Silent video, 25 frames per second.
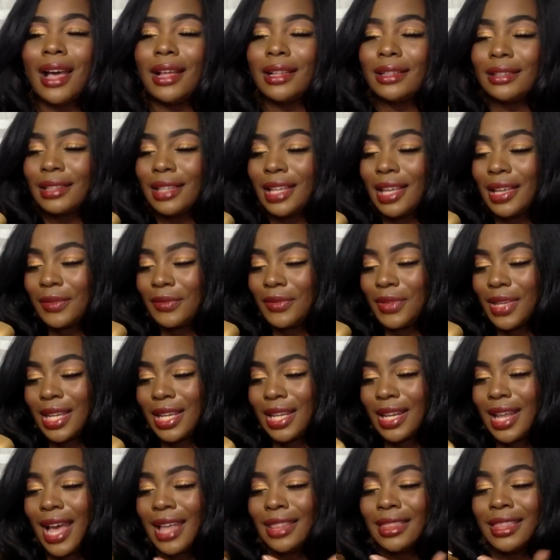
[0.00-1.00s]
I love
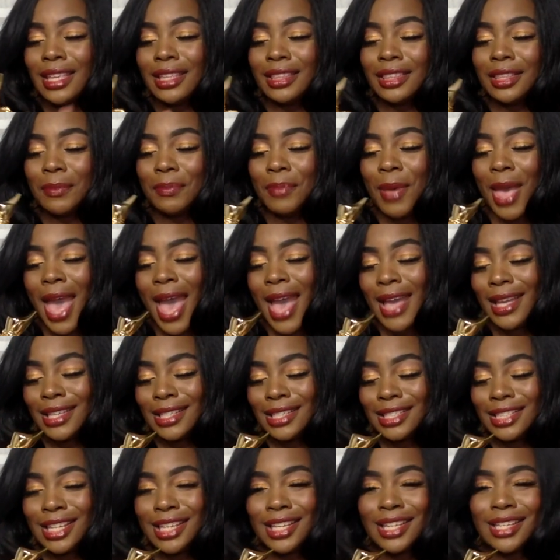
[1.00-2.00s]
it. I think the
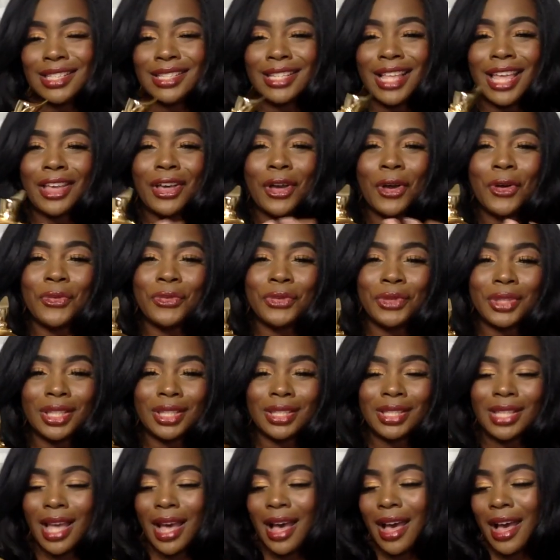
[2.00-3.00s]
packaging is like over
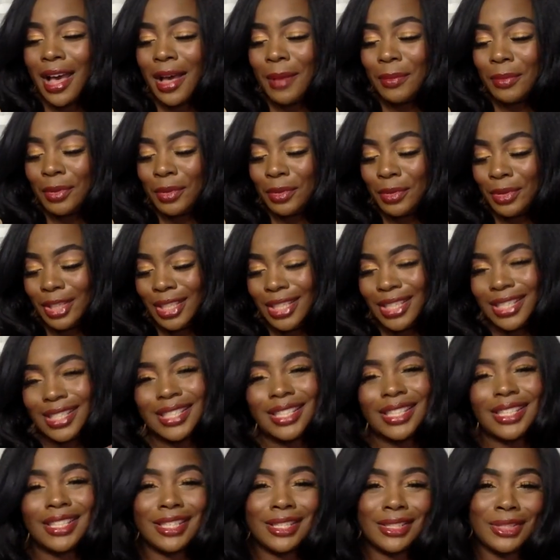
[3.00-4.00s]
the top. Your
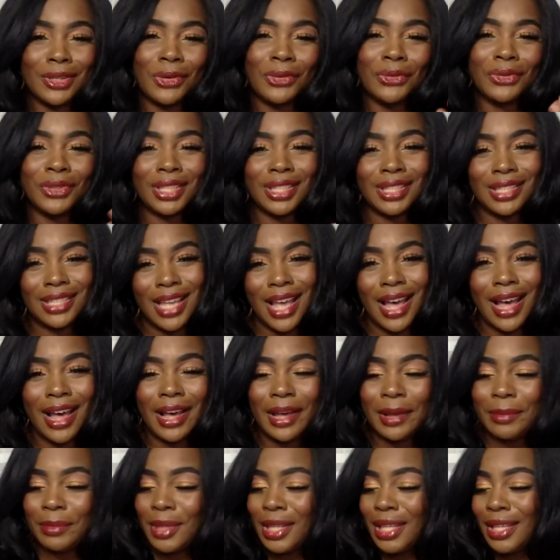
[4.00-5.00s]
sis is over the
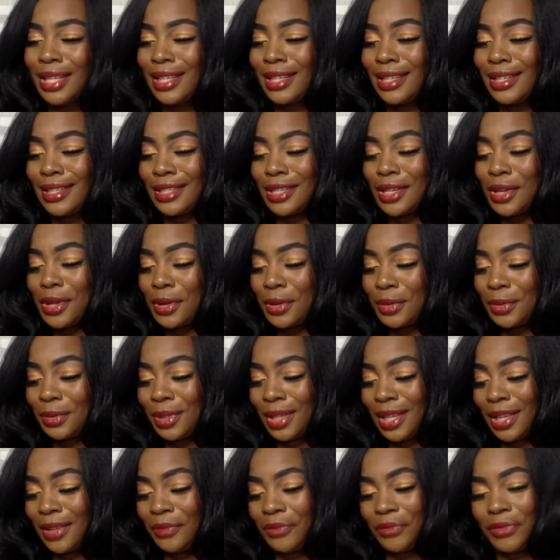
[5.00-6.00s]
top.
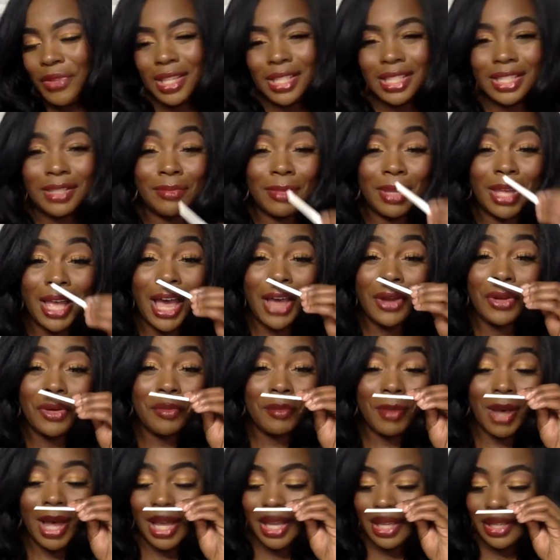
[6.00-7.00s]
So it fits me. I
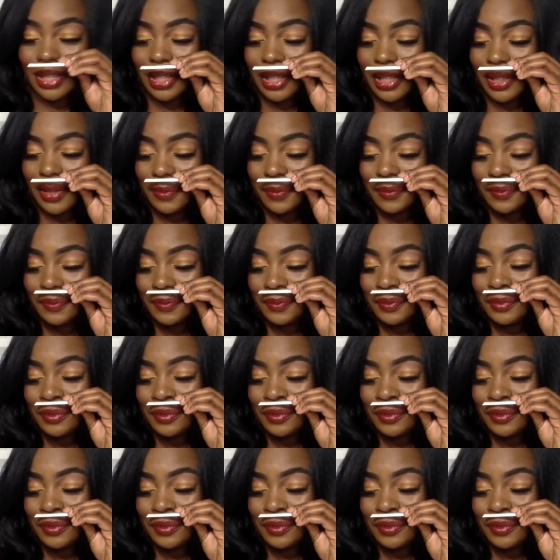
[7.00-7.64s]
don't mind it.